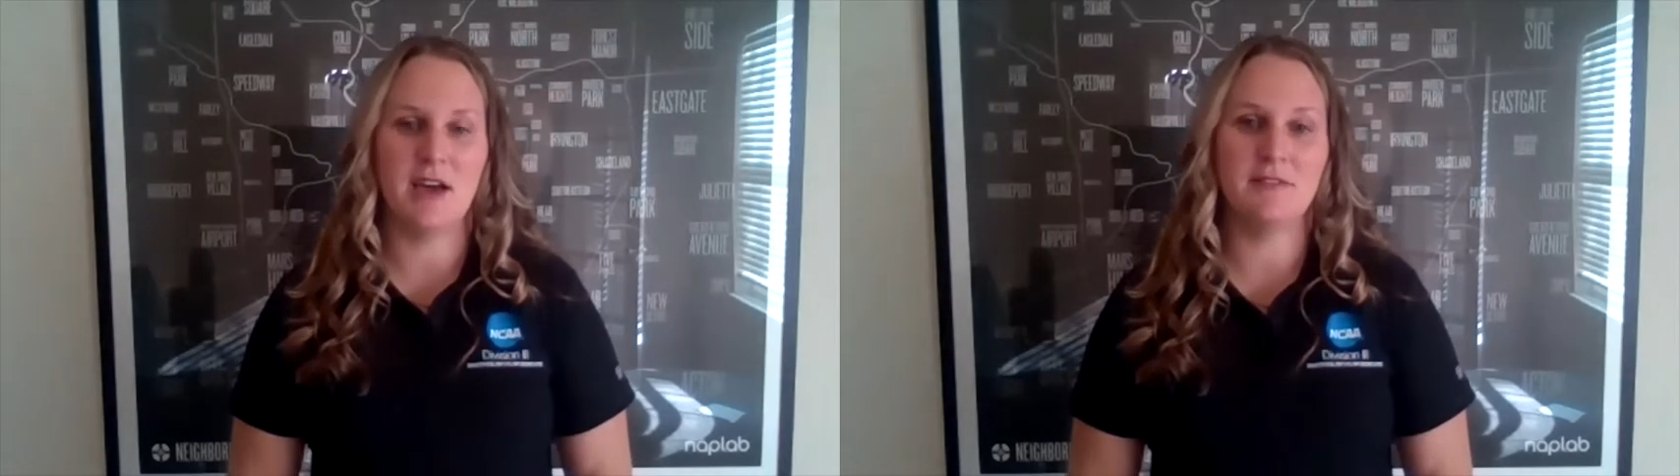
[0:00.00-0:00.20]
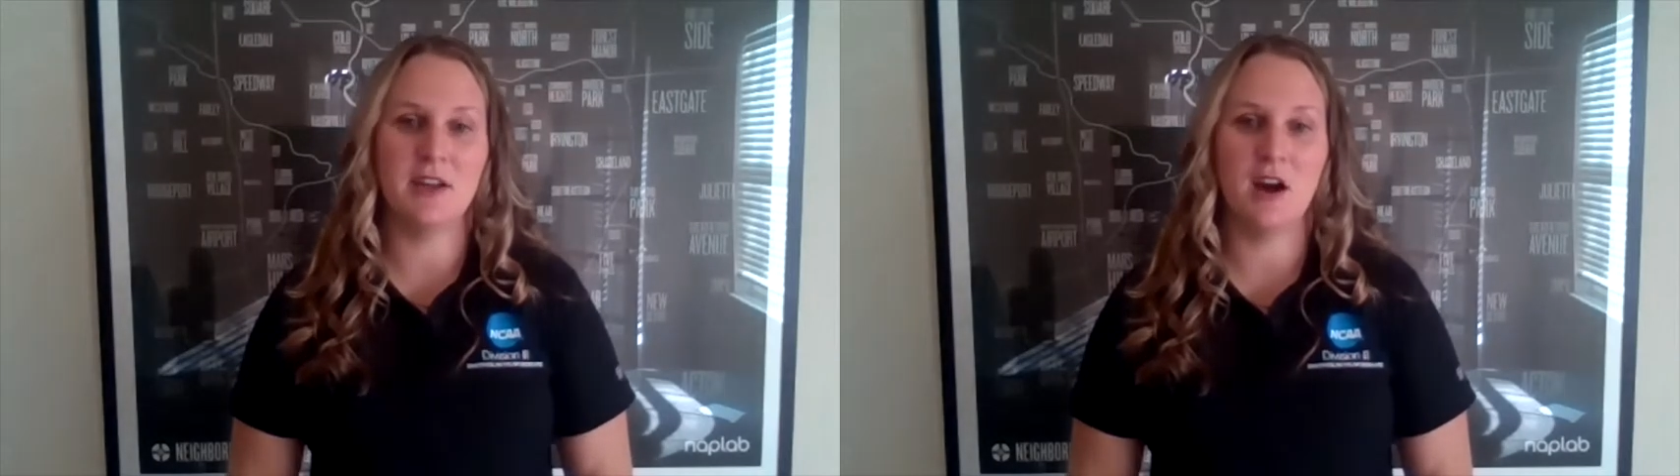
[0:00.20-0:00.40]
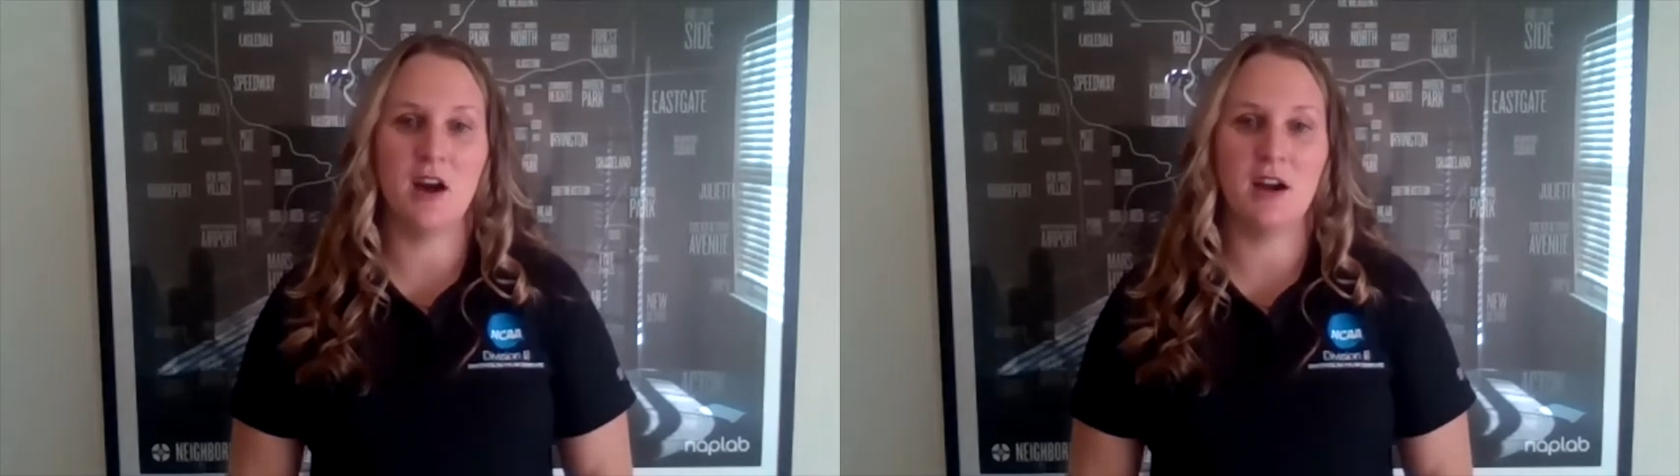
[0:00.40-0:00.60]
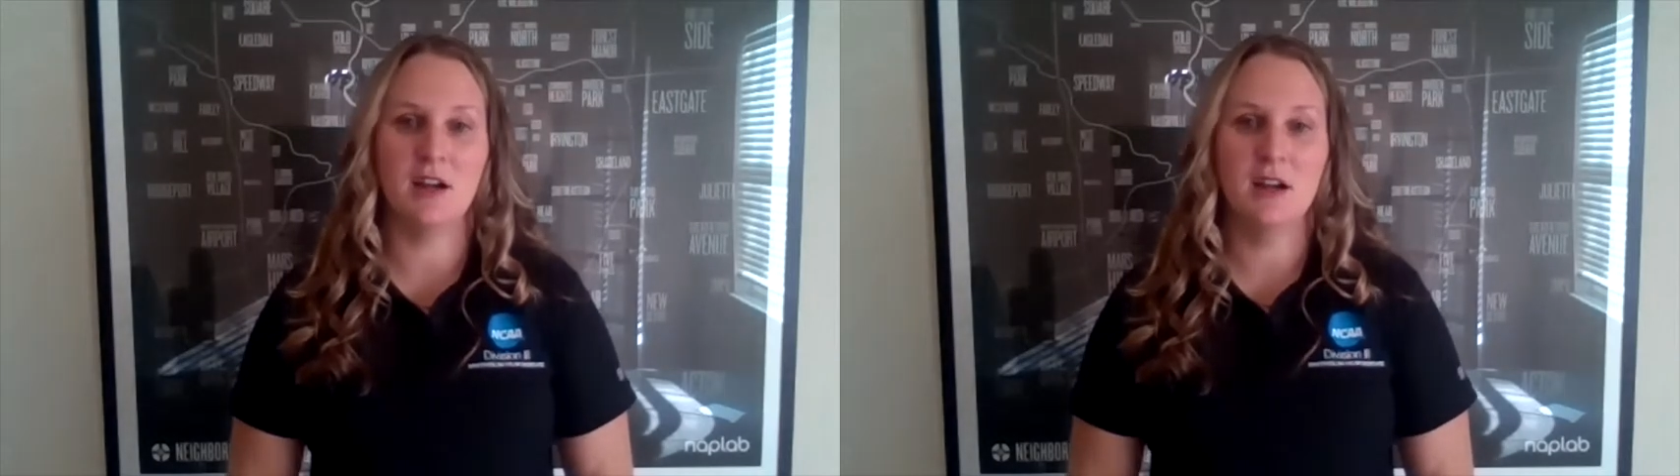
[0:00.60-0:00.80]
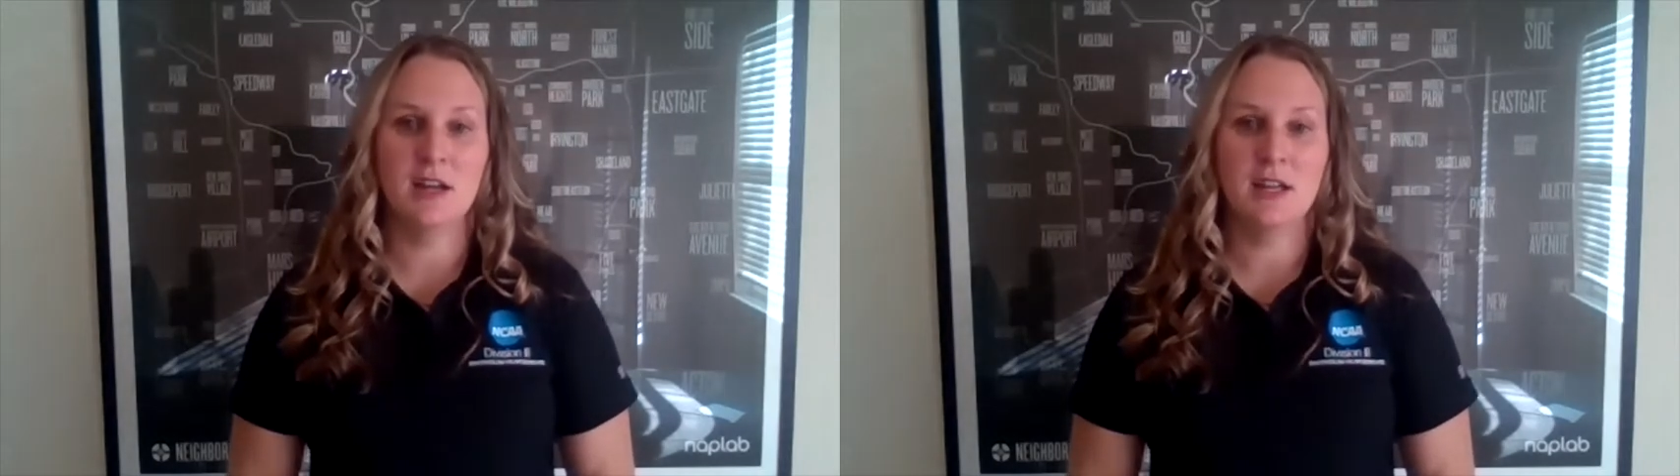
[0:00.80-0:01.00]
FAR
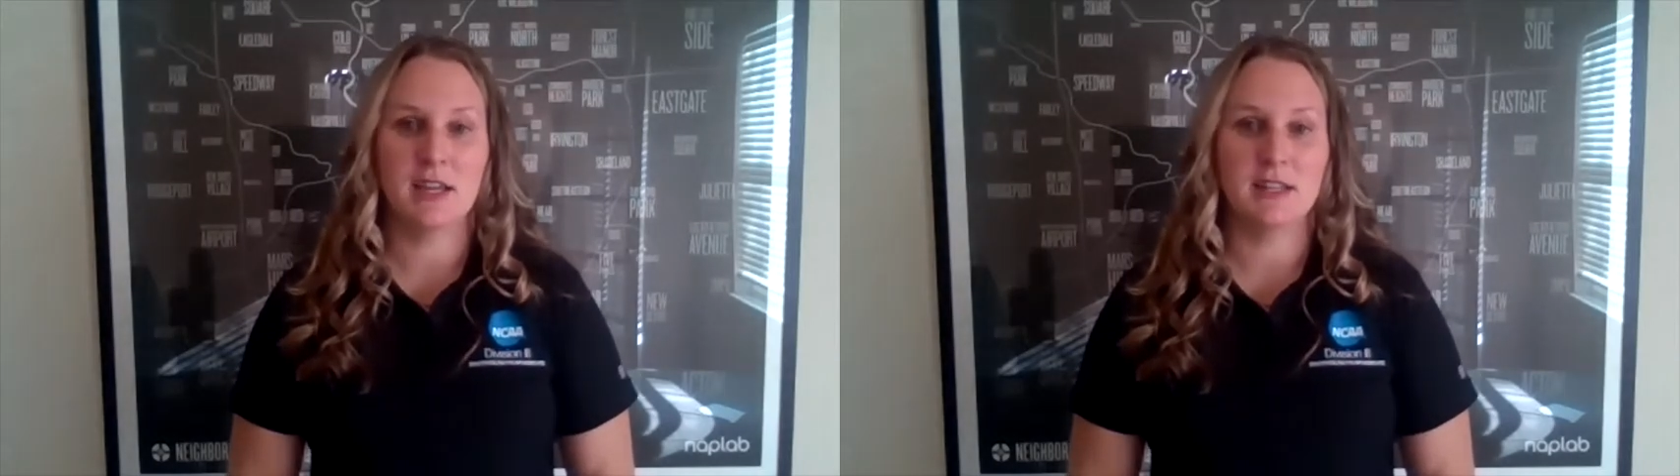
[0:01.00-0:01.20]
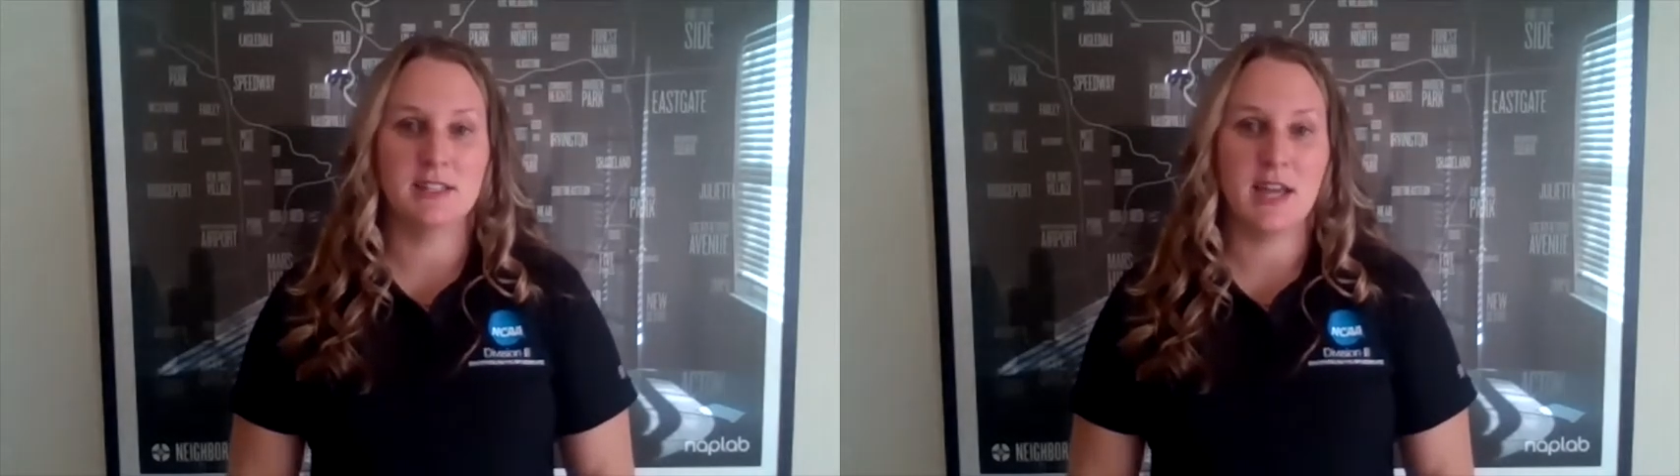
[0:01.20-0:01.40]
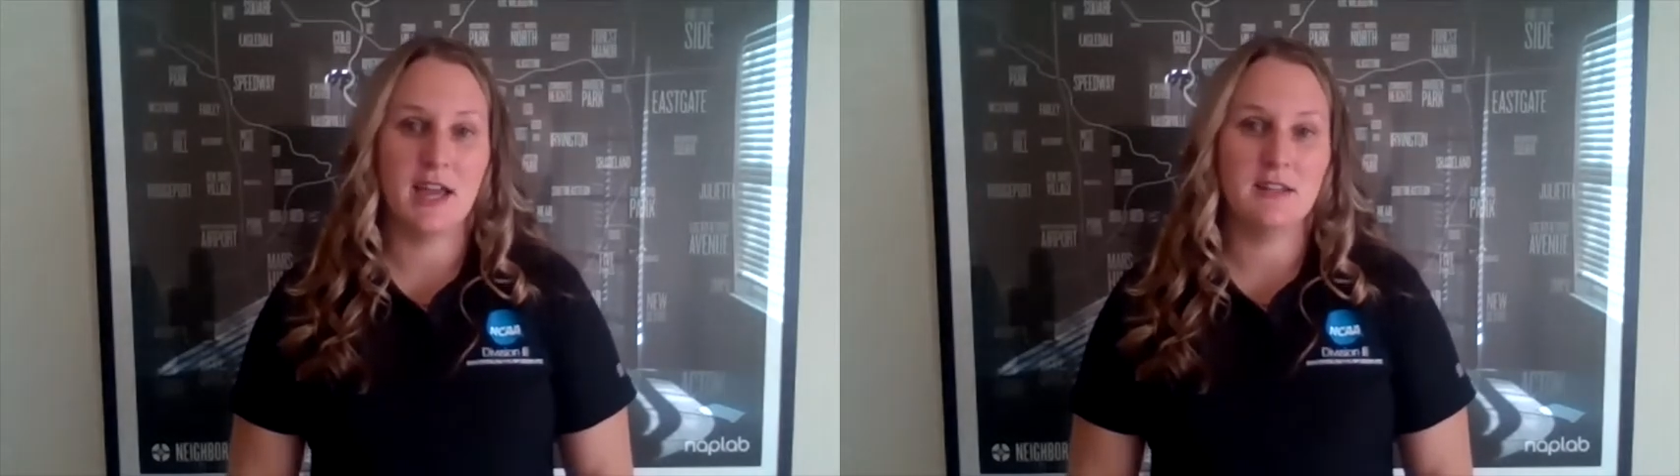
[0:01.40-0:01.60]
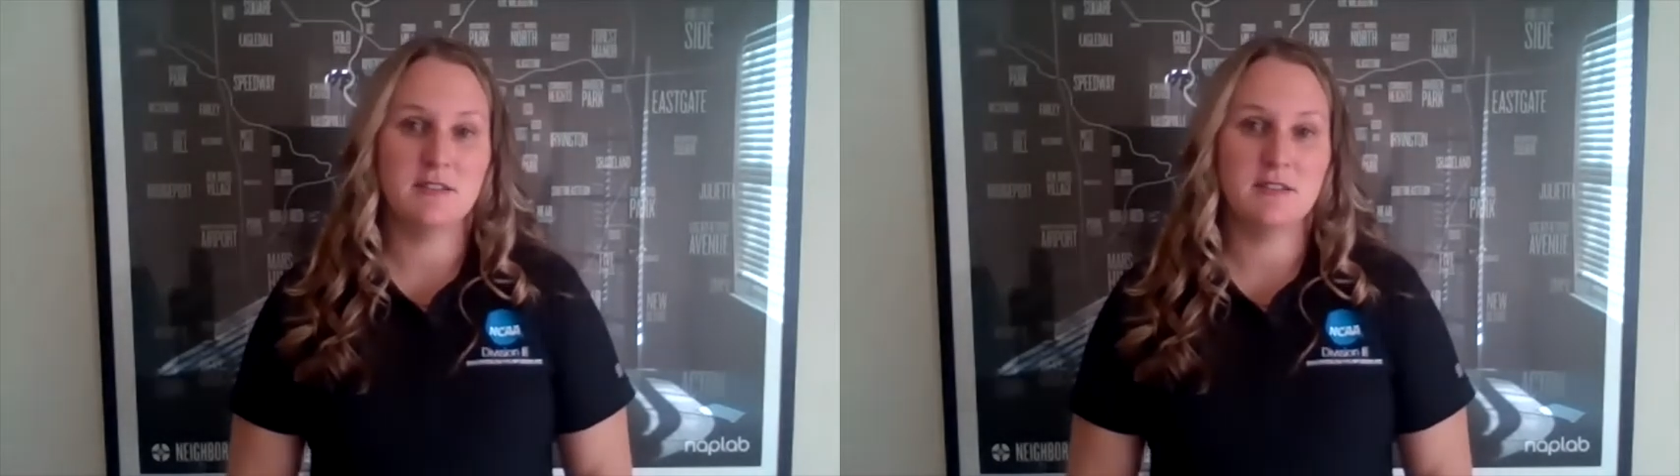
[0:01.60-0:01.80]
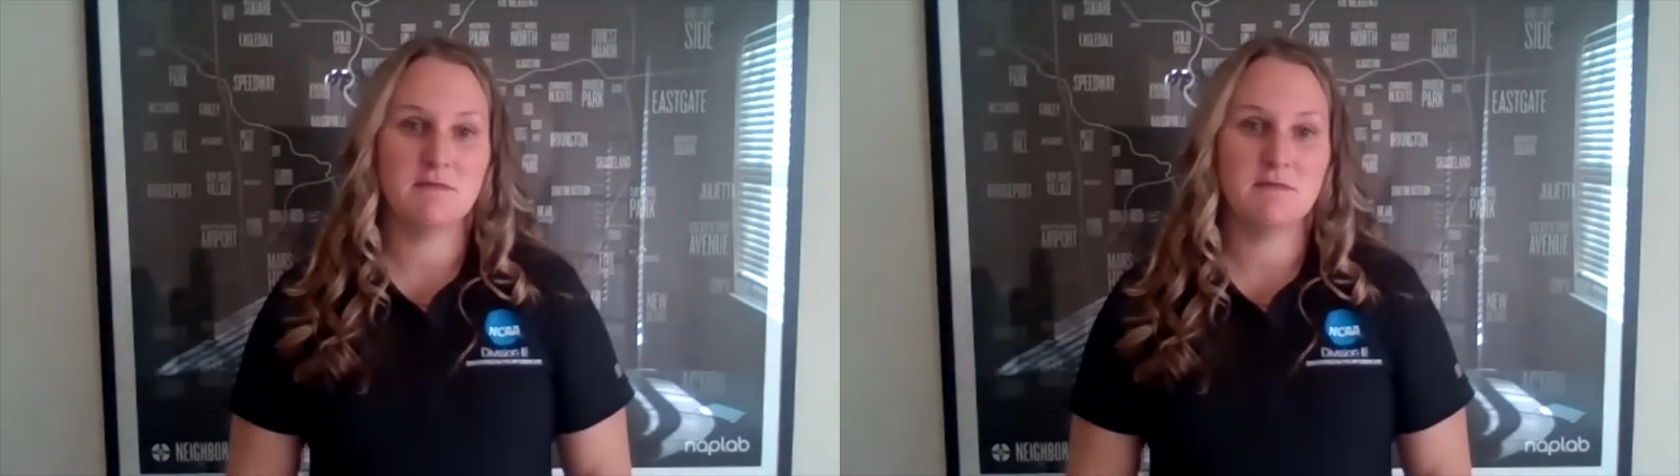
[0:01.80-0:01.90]
can attend